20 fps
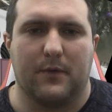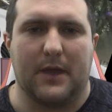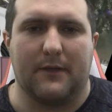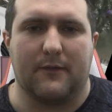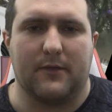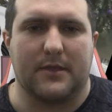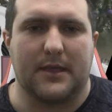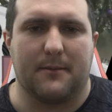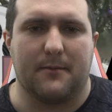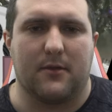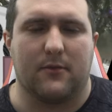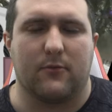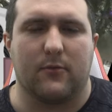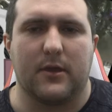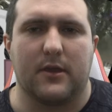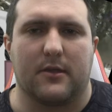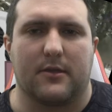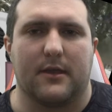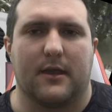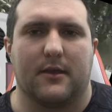Every time at
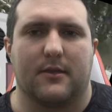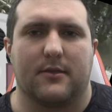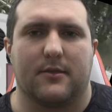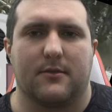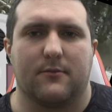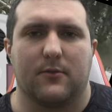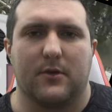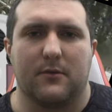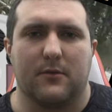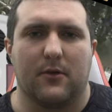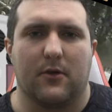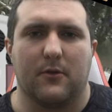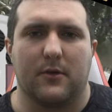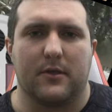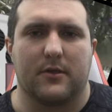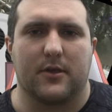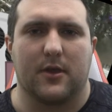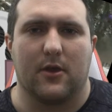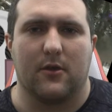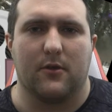recess, we would
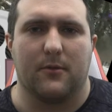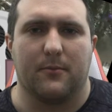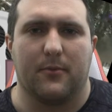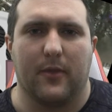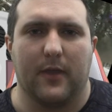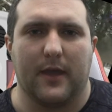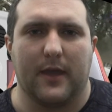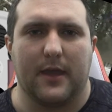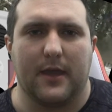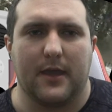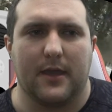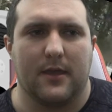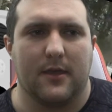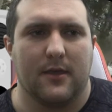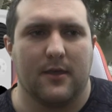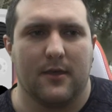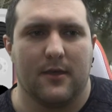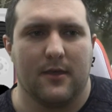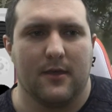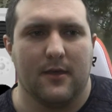always go and play
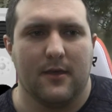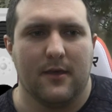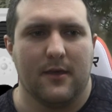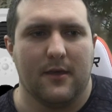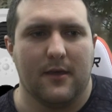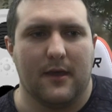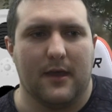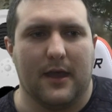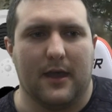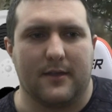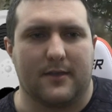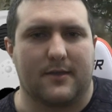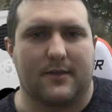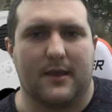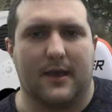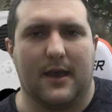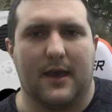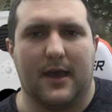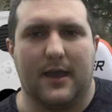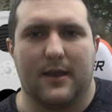
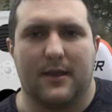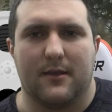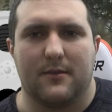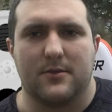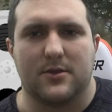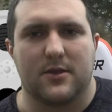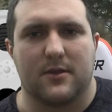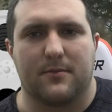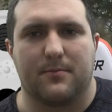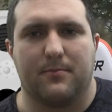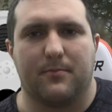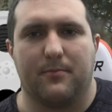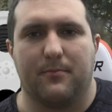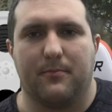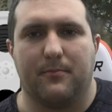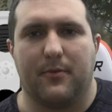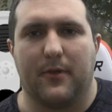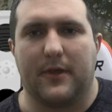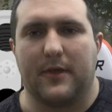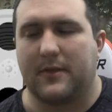outside and just
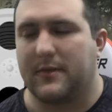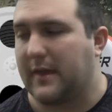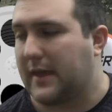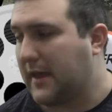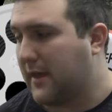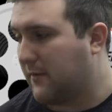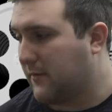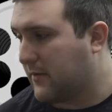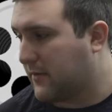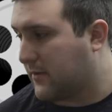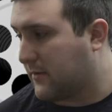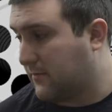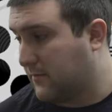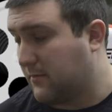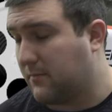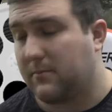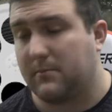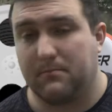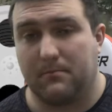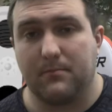play this thing. It was
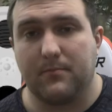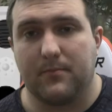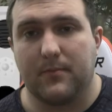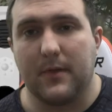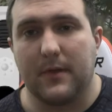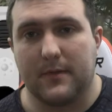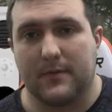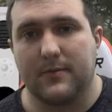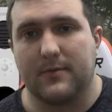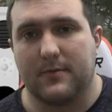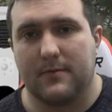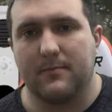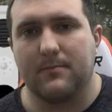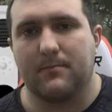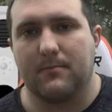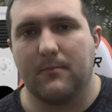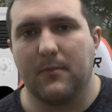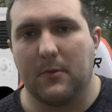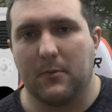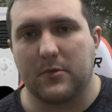
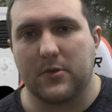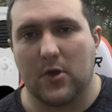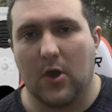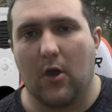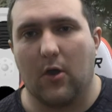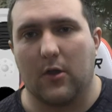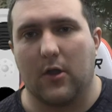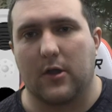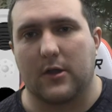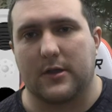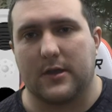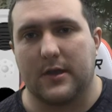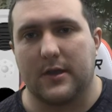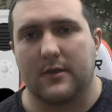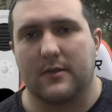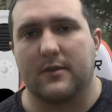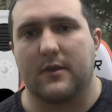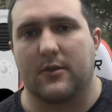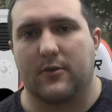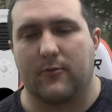called
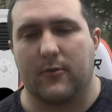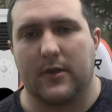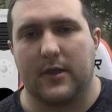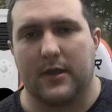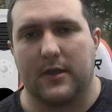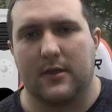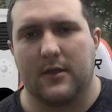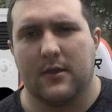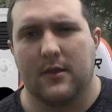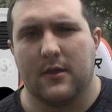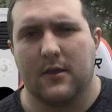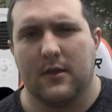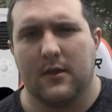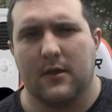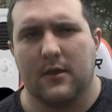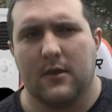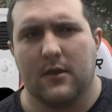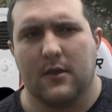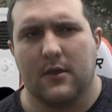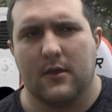Arkista's Ring.
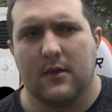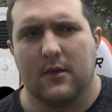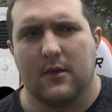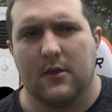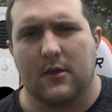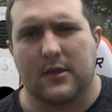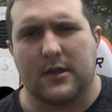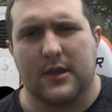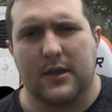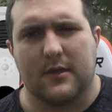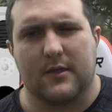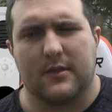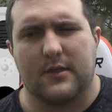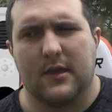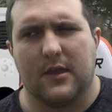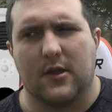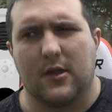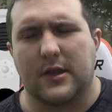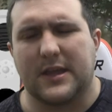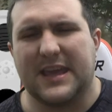
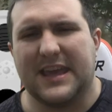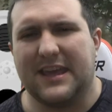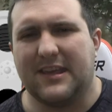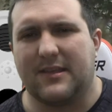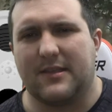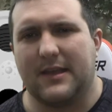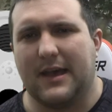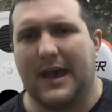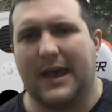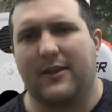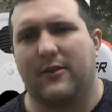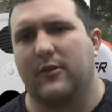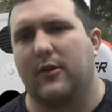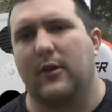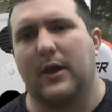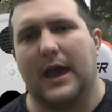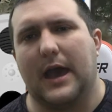Arkista. I don't know